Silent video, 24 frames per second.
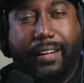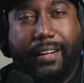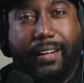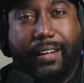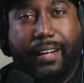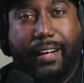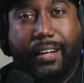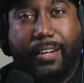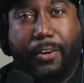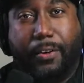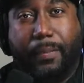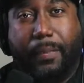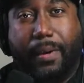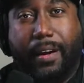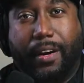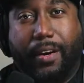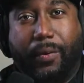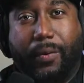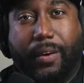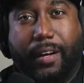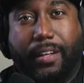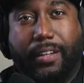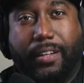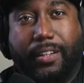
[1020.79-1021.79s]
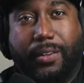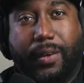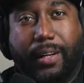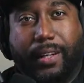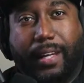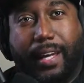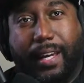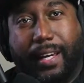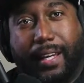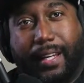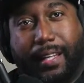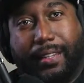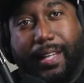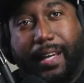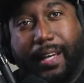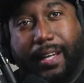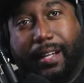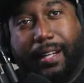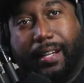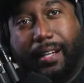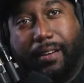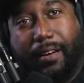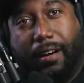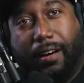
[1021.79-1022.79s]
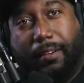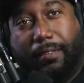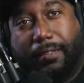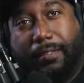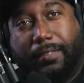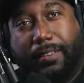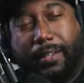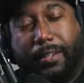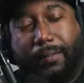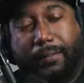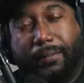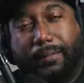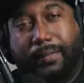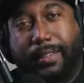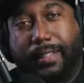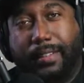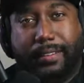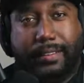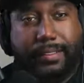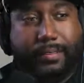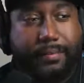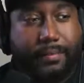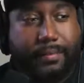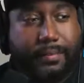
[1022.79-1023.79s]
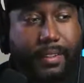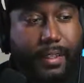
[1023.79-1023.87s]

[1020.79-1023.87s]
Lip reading: No matter what I do, I can't get that glare off. So it's kind of